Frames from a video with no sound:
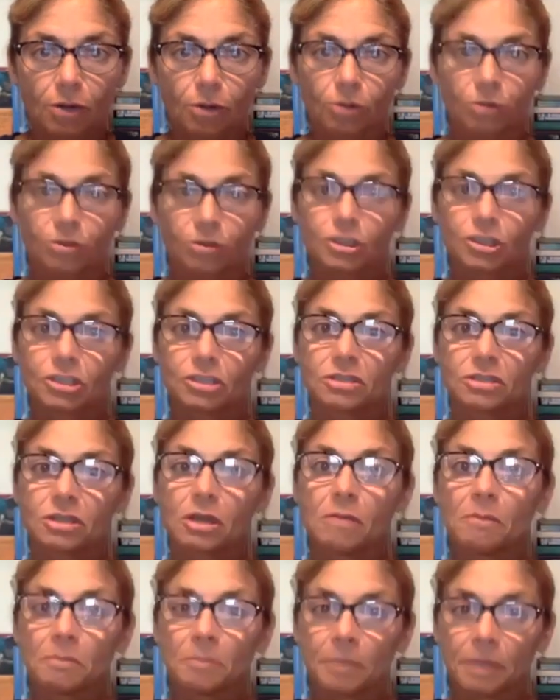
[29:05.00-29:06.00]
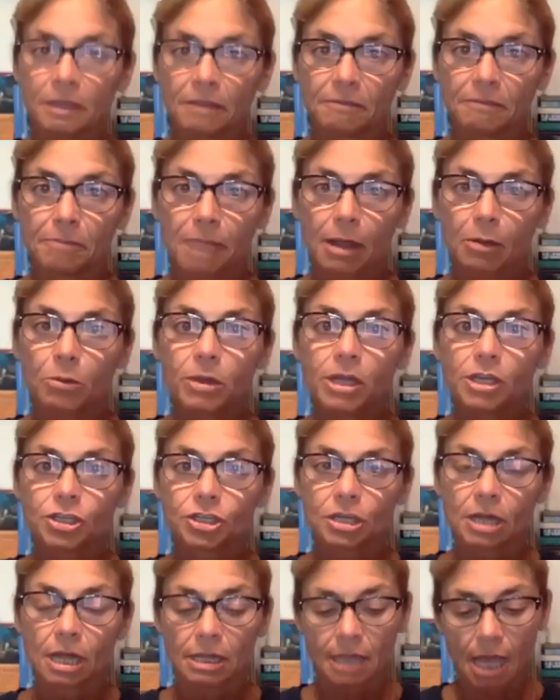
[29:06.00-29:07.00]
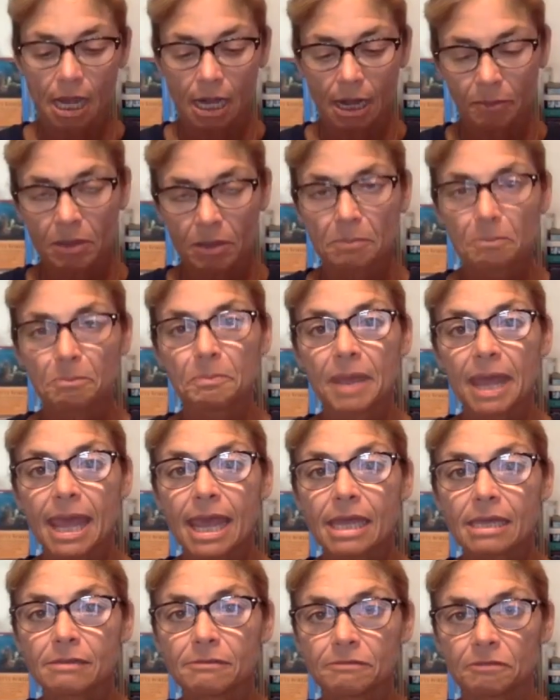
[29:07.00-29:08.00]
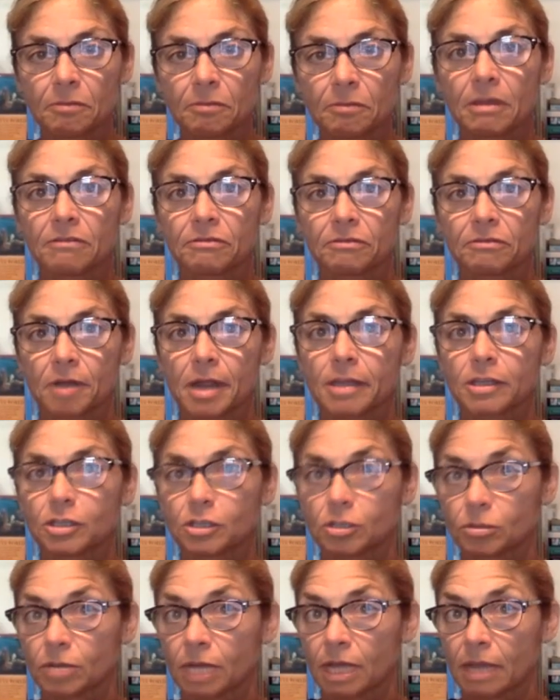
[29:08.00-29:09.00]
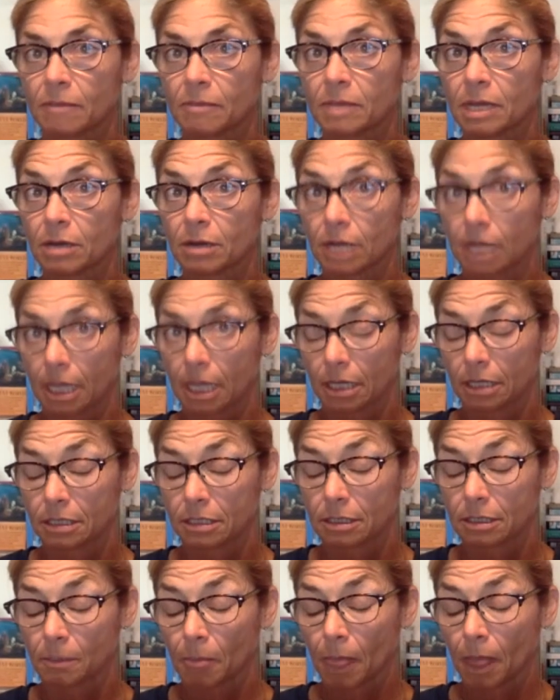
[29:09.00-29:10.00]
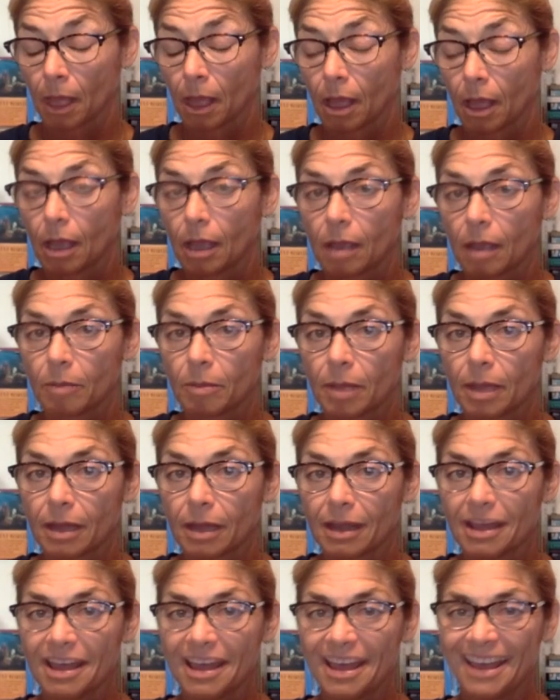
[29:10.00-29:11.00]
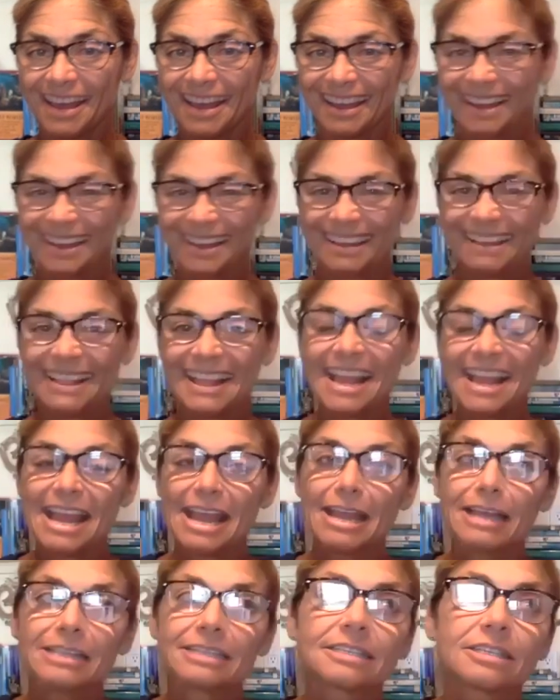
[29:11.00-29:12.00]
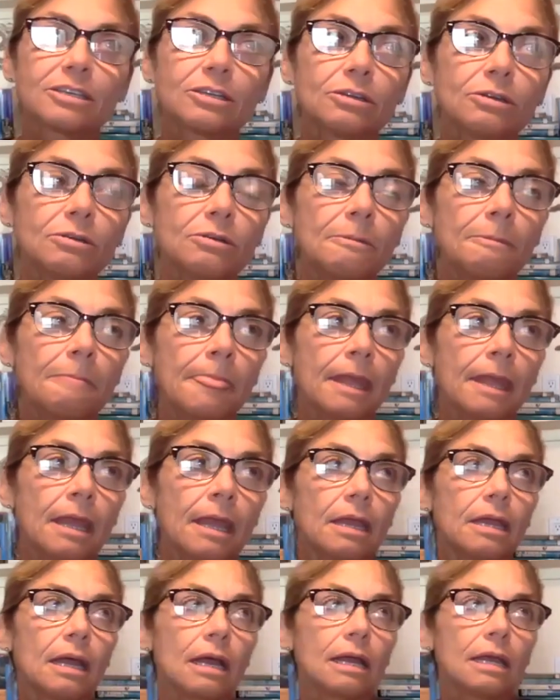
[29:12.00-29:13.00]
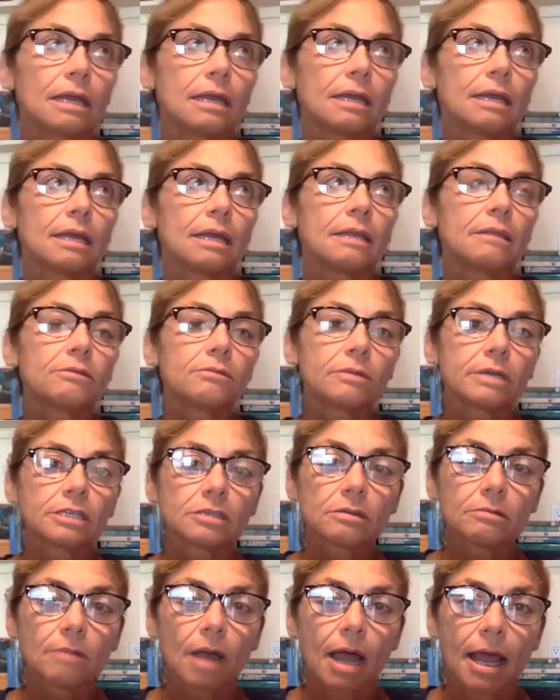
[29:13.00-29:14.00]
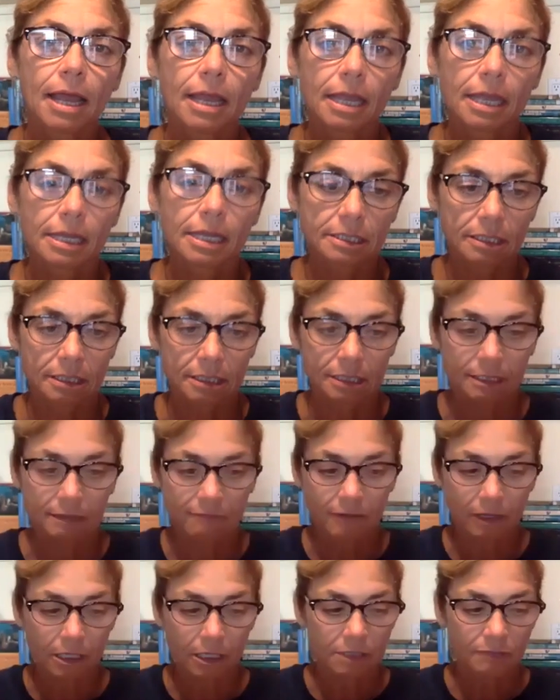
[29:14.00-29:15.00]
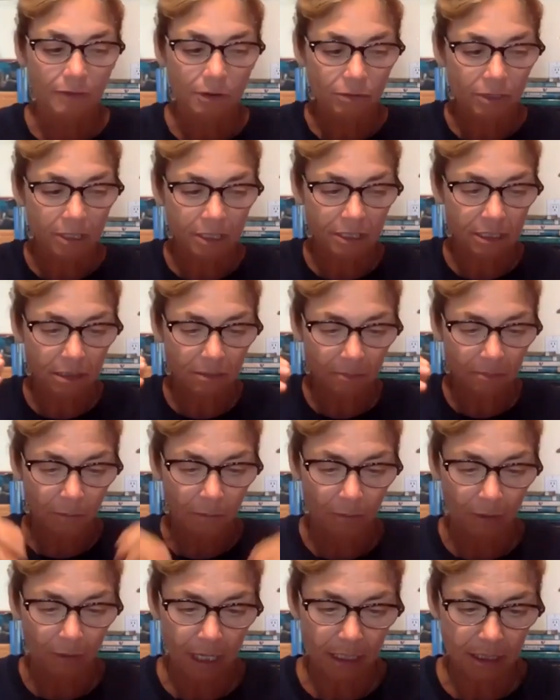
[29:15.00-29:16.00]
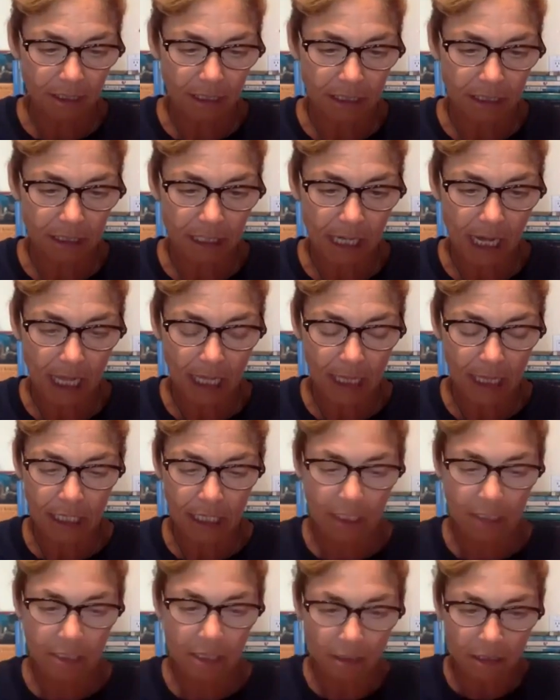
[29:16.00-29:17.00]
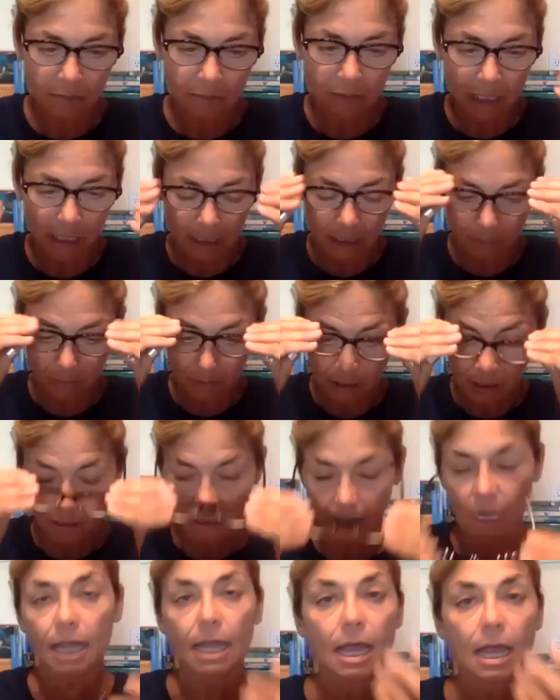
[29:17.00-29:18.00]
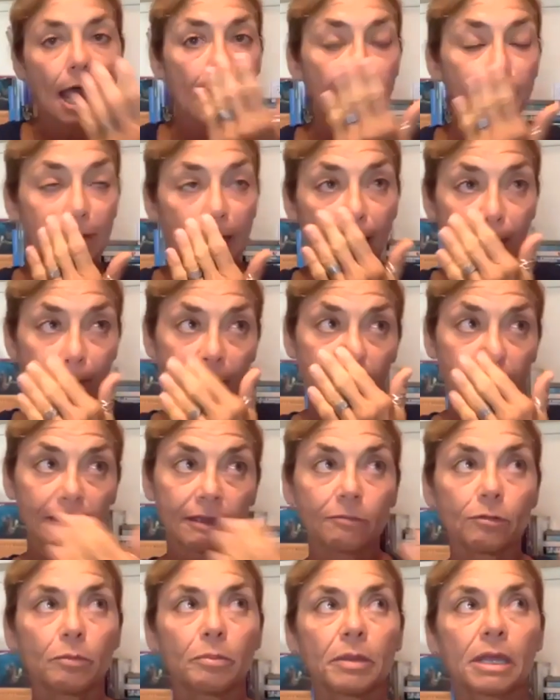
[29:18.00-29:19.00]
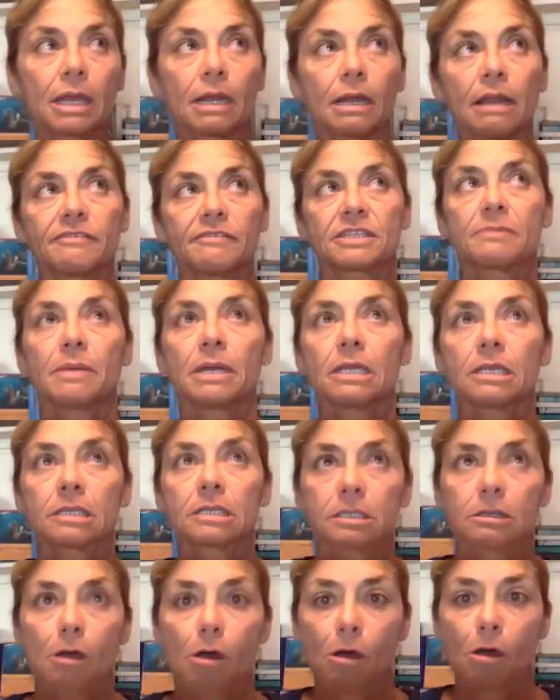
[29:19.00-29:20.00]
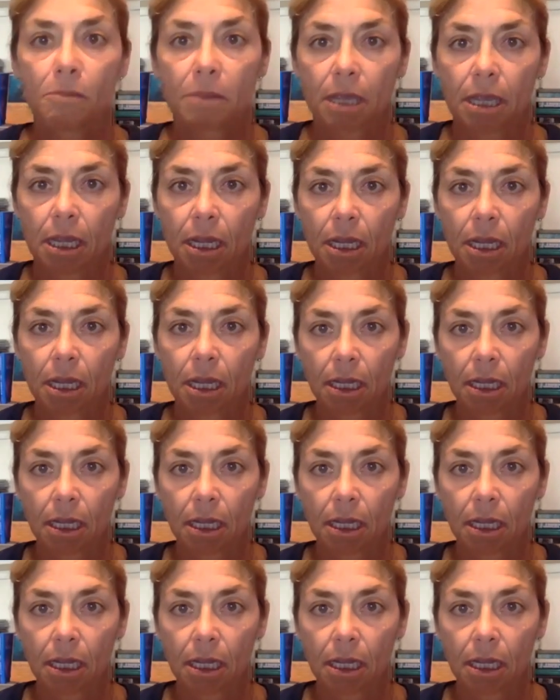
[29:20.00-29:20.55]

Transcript: or stompy, by which then I've been banned from my friends to name their kids. But so, and the reason why is is very simple. is it's nothing. It's not demeaning. But I have like it, it would be kind of like somebody saw me